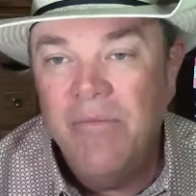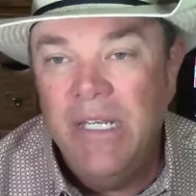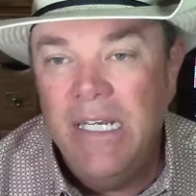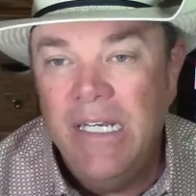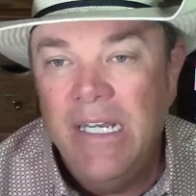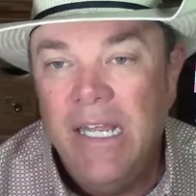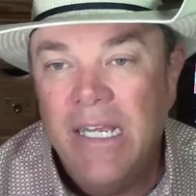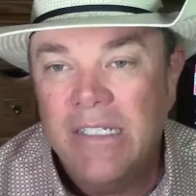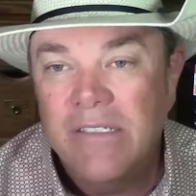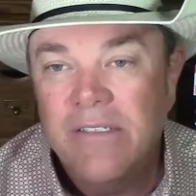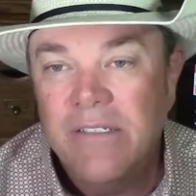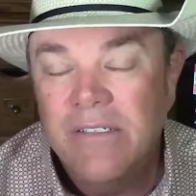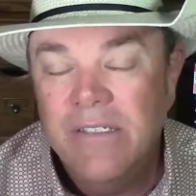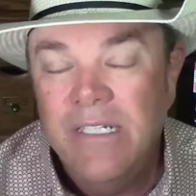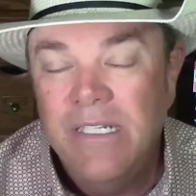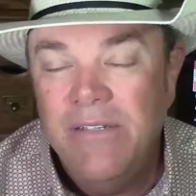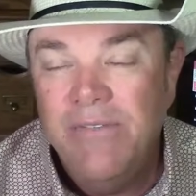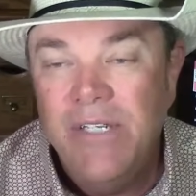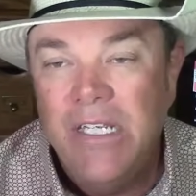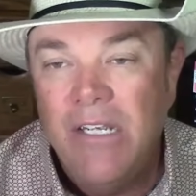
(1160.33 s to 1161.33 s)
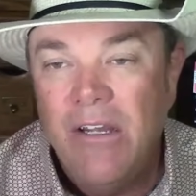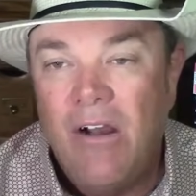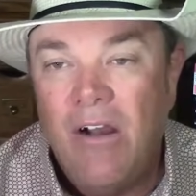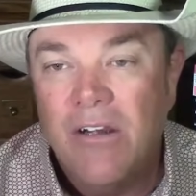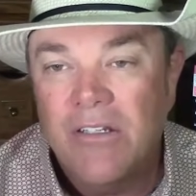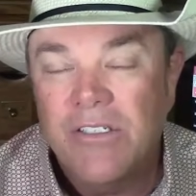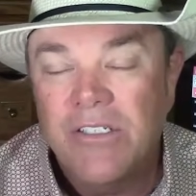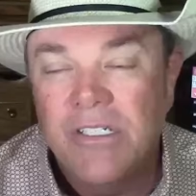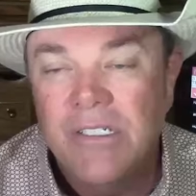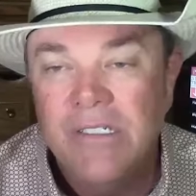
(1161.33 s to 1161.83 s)
index on DV
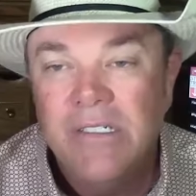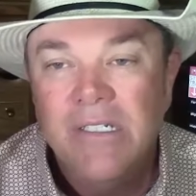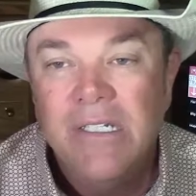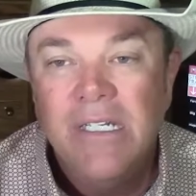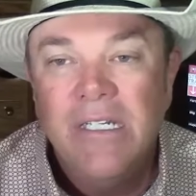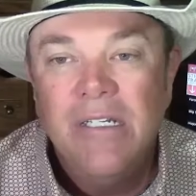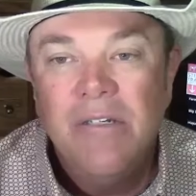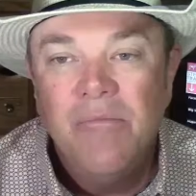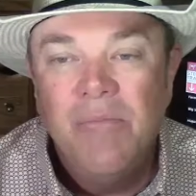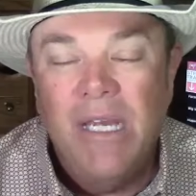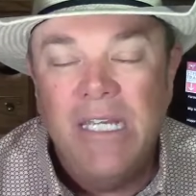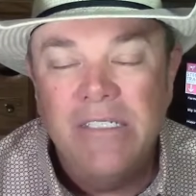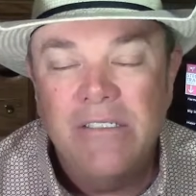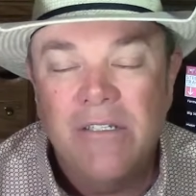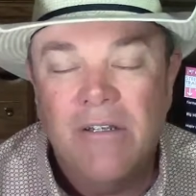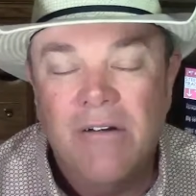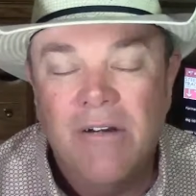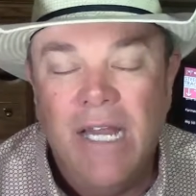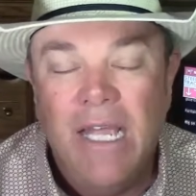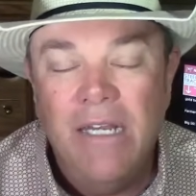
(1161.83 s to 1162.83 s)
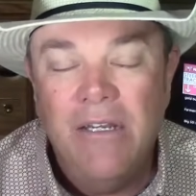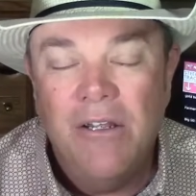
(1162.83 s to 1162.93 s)
Auction, based on an